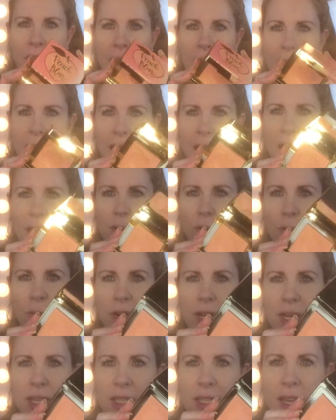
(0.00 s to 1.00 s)
and we're
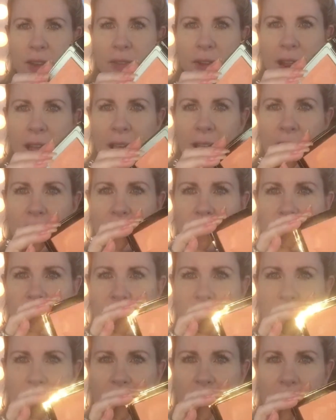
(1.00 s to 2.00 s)
gonna see if it actually
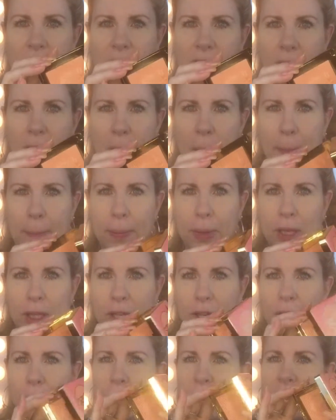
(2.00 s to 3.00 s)
does
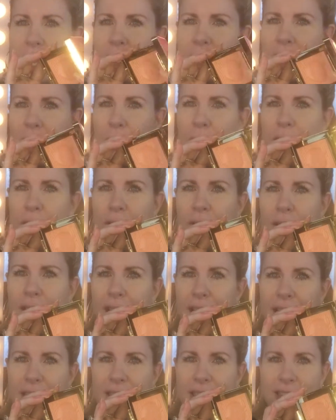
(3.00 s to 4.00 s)
blur, because like when you look at
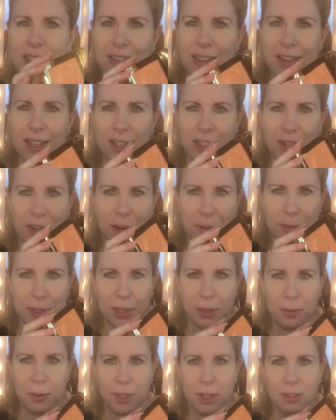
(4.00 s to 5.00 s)
it, I said this on Instagram
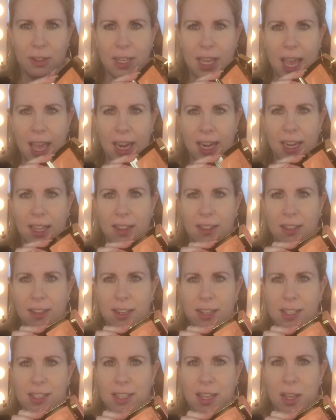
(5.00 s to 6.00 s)
too, when you look at it, it
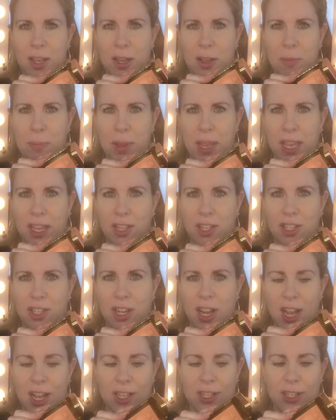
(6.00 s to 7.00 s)
looks peach.
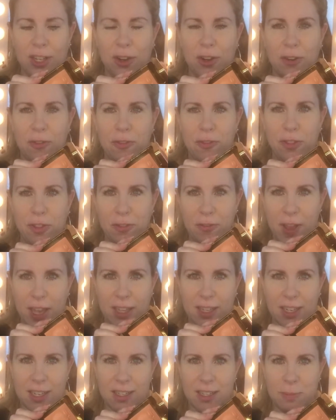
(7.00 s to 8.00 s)
So the fact
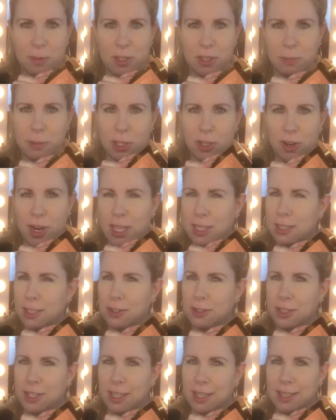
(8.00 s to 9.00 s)
that it's supposed to be
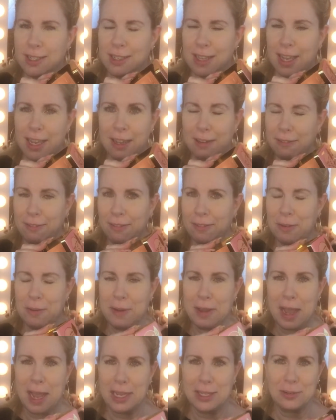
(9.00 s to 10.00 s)
translucent is like, ooh,
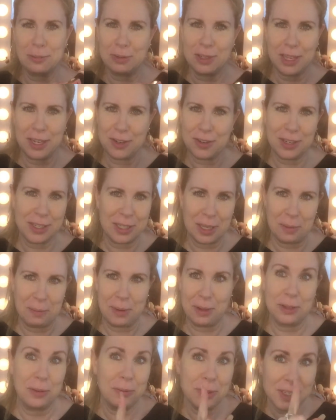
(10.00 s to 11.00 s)
my eyes are playing tricks on
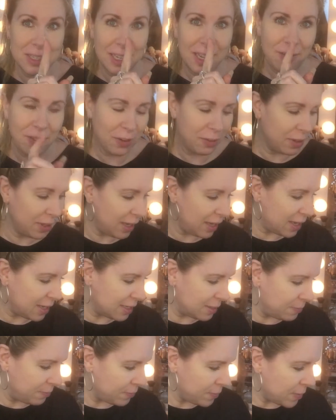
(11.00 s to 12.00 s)
me. So we'll see if it really is.